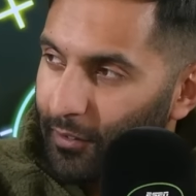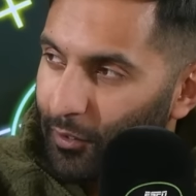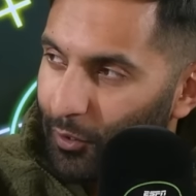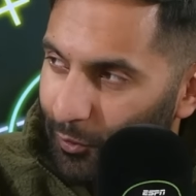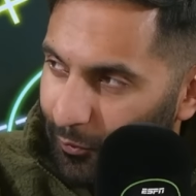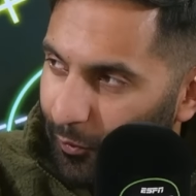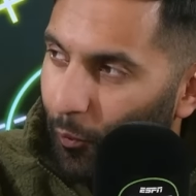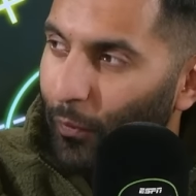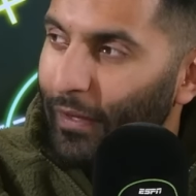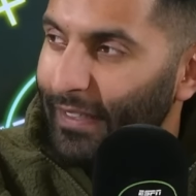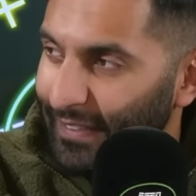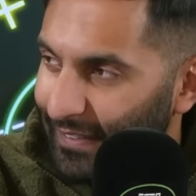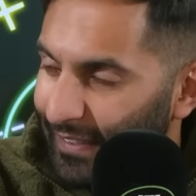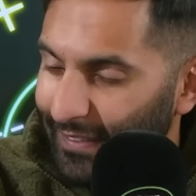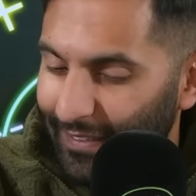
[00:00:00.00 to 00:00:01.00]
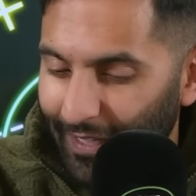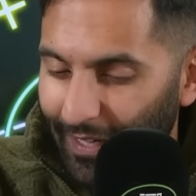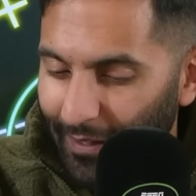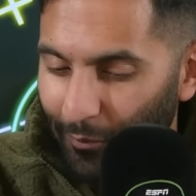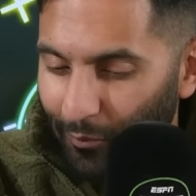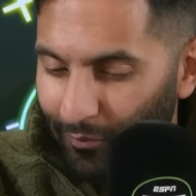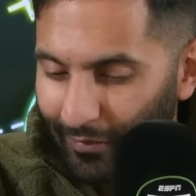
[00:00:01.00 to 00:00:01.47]
Because for weeks they
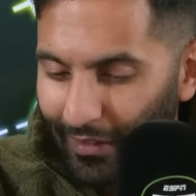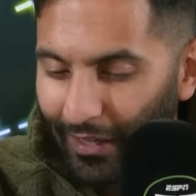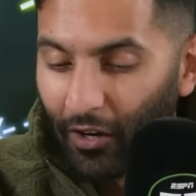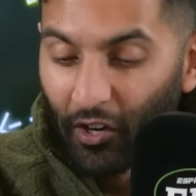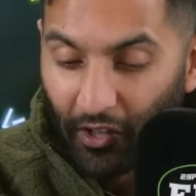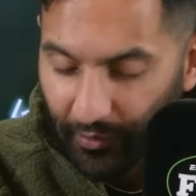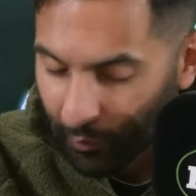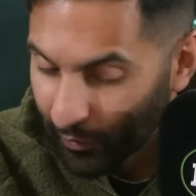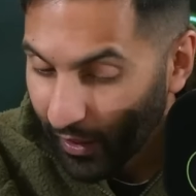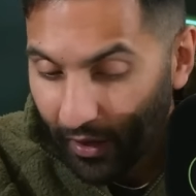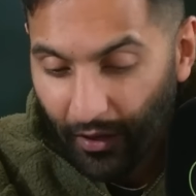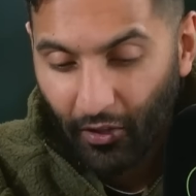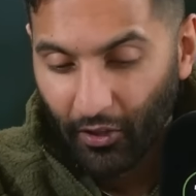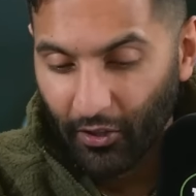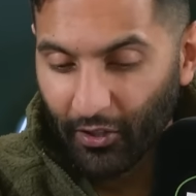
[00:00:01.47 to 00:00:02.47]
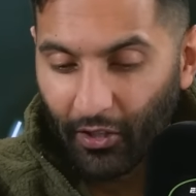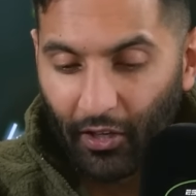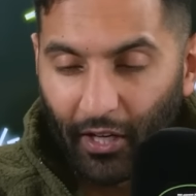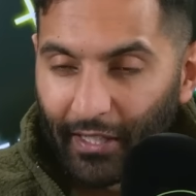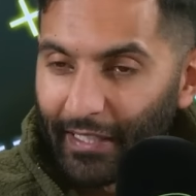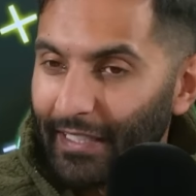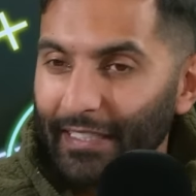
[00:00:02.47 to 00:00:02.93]
said, without
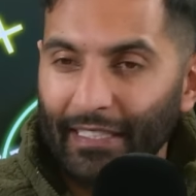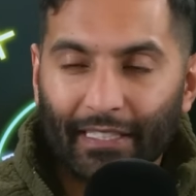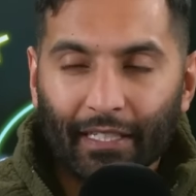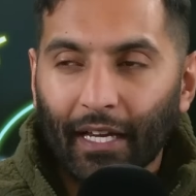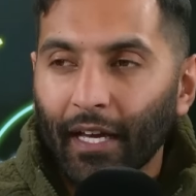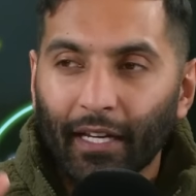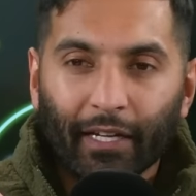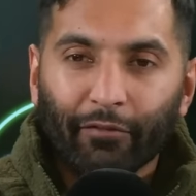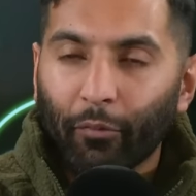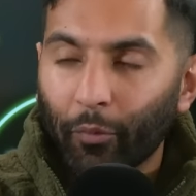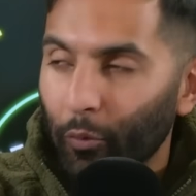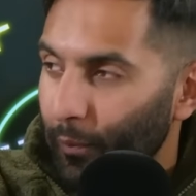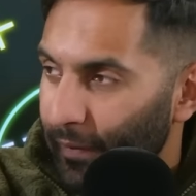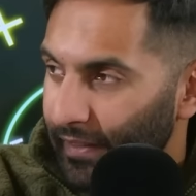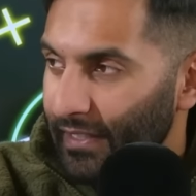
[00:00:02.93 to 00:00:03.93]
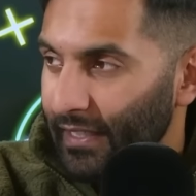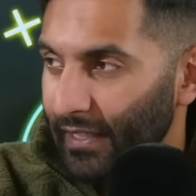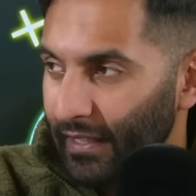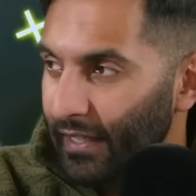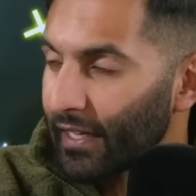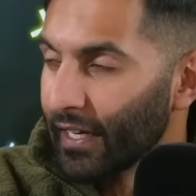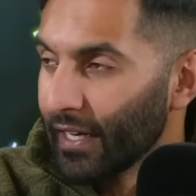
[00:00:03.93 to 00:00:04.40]
Odegaard, this is like Liverpool
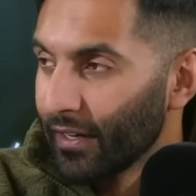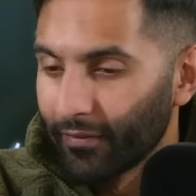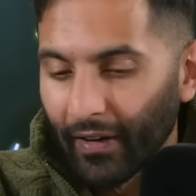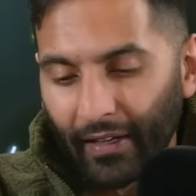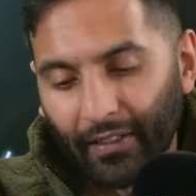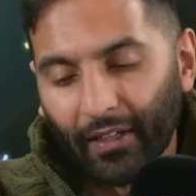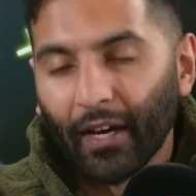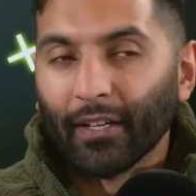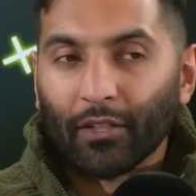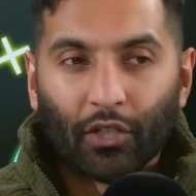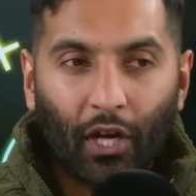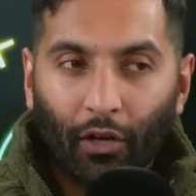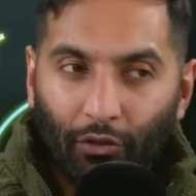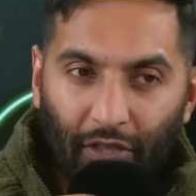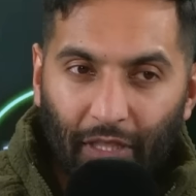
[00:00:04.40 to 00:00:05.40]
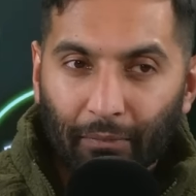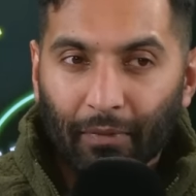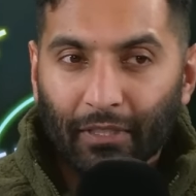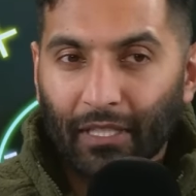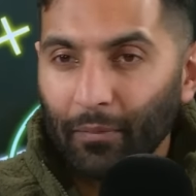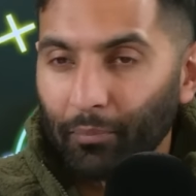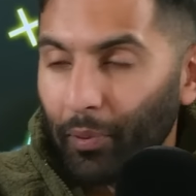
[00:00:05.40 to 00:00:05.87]
missing Van Dijk, Chelsea
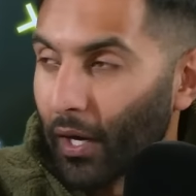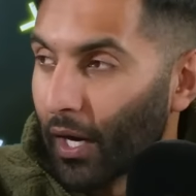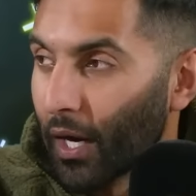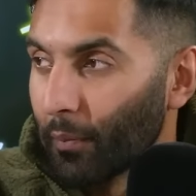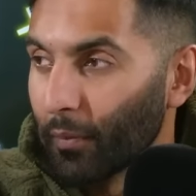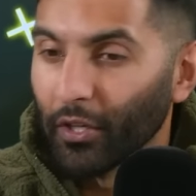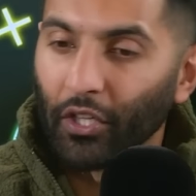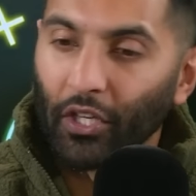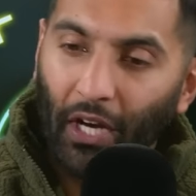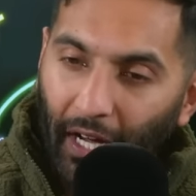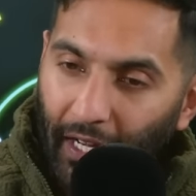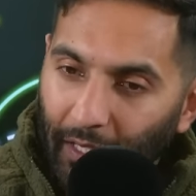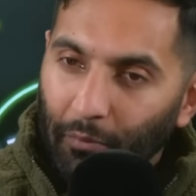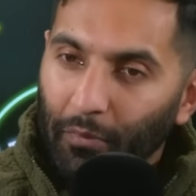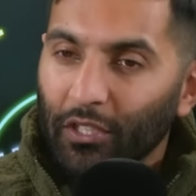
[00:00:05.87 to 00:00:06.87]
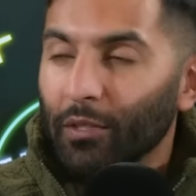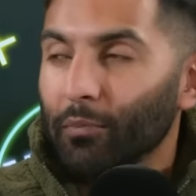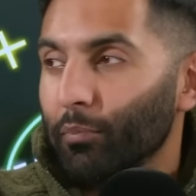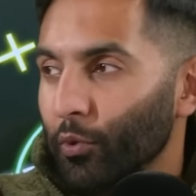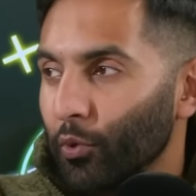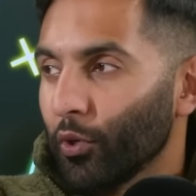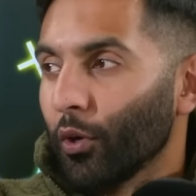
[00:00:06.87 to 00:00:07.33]
missing Palmer, United missing
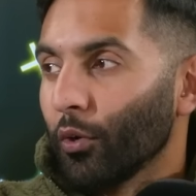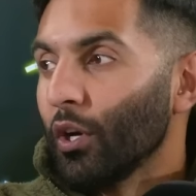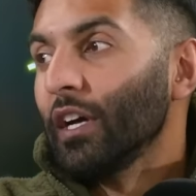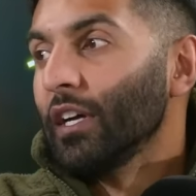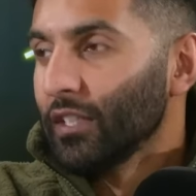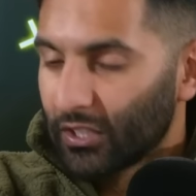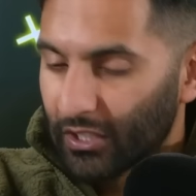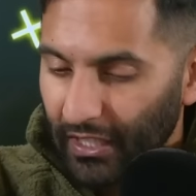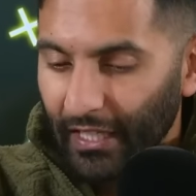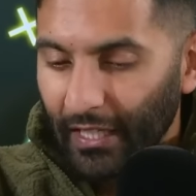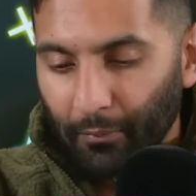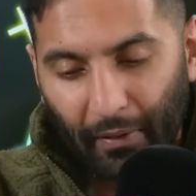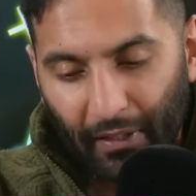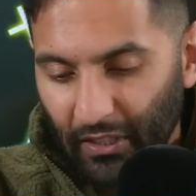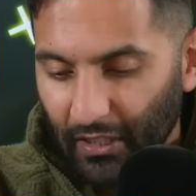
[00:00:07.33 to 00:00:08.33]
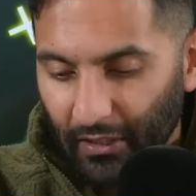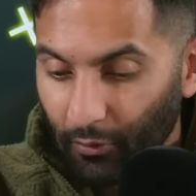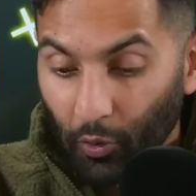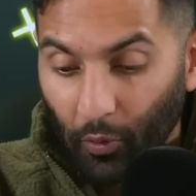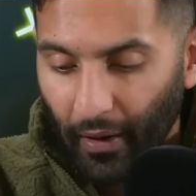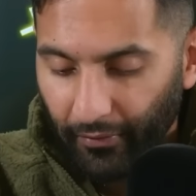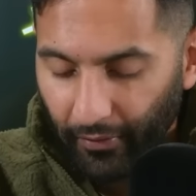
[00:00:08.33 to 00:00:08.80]
Bruno, City missing
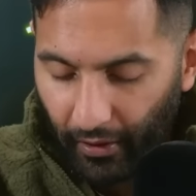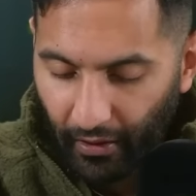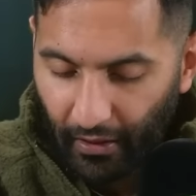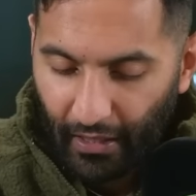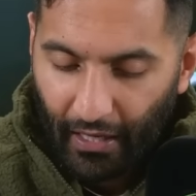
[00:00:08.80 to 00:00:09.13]
whoever.